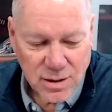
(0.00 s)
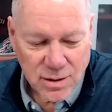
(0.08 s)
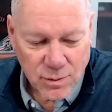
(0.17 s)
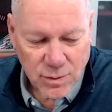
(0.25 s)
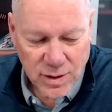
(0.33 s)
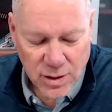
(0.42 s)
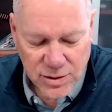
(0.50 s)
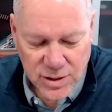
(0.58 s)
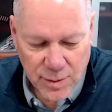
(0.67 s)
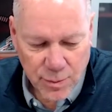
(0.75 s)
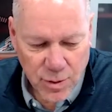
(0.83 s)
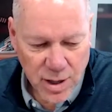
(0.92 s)
we launched
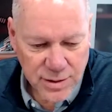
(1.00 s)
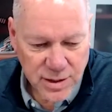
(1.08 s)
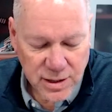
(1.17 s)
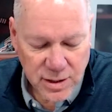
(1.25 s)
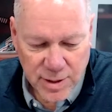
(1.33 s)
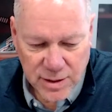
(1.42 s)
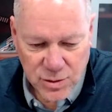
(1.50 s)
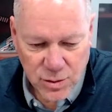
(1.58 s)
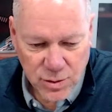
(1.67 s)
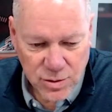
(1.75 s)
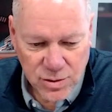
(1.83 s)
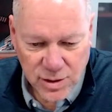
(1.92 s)
that project about 2
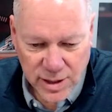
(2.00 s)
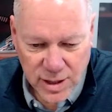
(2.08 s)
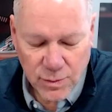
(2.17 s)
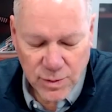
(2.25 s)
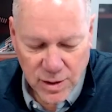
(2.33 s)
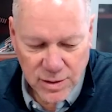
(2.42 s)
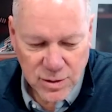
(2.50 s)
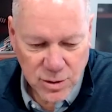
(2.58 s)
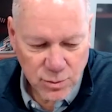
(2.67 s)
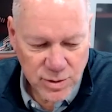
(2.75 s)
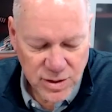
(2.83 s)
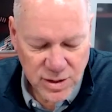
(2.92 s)
years later. We launched a
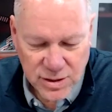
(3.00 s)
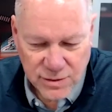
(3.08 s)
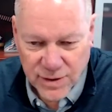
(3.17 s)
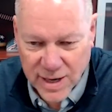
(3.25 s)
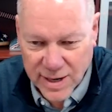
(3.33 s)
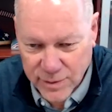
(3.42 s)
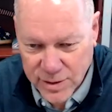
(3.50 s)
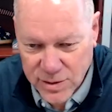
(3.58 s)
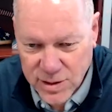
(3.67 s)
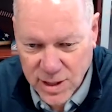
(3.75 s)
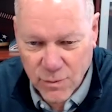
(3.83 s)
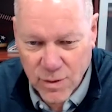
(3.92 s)
365 with its
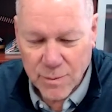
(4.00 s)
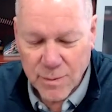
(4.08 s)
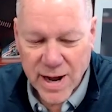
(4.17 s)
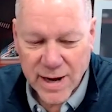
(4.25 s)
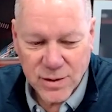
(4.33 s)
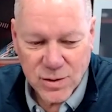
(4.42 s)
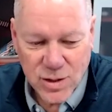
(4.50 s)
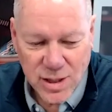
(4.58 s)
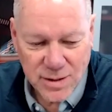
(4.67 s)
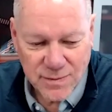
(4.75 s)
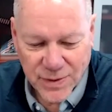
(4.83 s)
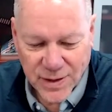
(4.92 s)
10-round
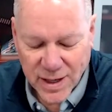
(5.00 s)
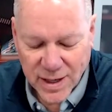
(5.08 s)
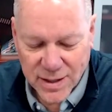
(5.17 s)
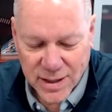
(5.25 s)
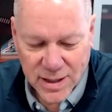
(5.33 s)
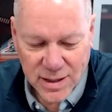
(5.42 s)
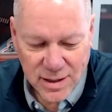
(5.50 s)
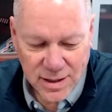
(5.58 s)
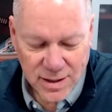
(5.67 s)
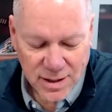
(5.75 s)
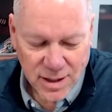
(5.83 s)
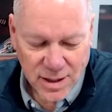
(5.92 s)
magazine. And,
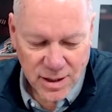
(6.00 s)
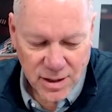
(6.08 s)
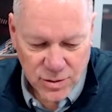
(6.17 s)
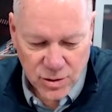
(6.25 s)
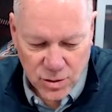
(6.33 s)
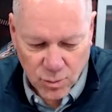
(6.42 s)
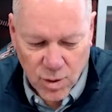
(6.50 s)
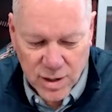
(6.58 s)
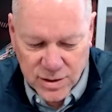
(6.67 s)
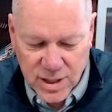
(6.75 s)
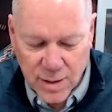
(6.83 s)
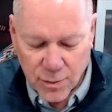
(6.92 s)
so to watch
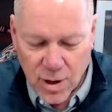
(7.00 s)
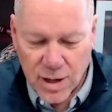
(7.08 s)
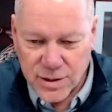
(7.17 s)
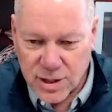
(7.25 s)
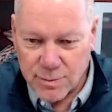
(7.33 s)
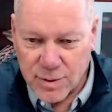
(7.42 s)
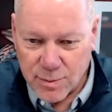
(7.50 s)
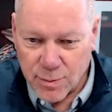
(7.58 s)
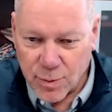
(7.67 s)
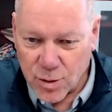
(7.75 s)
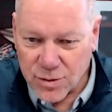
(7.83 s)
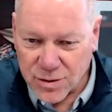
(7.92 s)
that project be
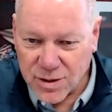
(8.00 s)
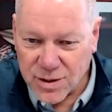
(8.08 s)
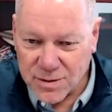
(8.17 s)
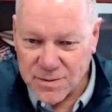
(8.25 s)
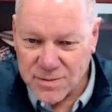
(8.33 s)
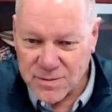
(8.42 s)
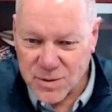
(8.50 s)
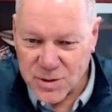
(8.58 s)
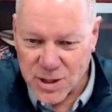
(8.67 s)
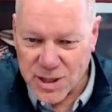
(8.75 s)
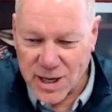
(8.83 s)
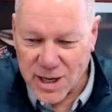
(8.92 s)
birthed
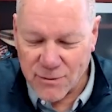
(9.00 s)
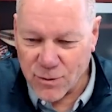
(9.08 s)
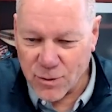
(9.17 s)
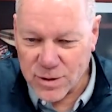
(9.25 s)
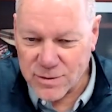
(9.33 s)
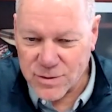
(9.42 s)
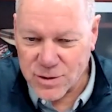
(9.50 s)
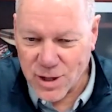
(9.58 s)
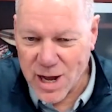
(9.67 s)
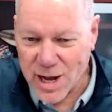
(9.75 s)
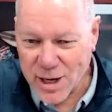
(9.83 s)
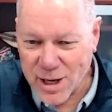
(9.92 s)
sitting at our 4th of
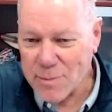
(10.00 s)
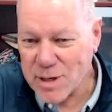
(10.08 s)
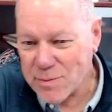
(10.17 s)
July company